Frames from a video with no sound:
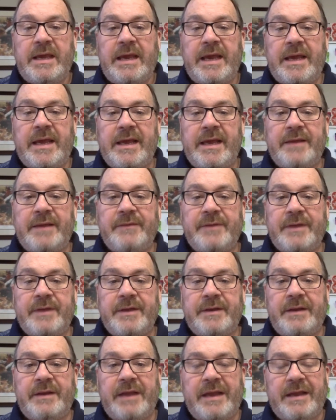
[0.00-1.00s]
and
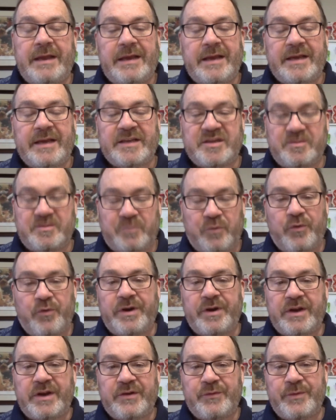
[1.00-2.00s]
then
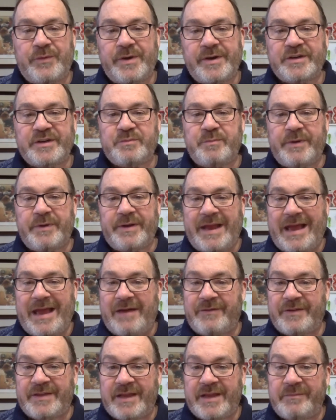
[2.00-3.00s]
exploring careers, but
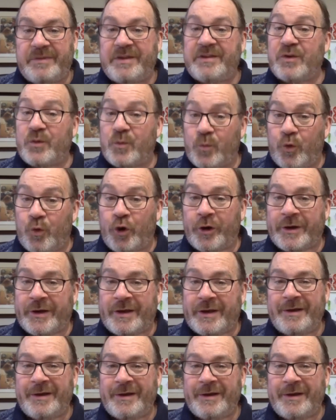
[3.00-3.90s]
having them either work,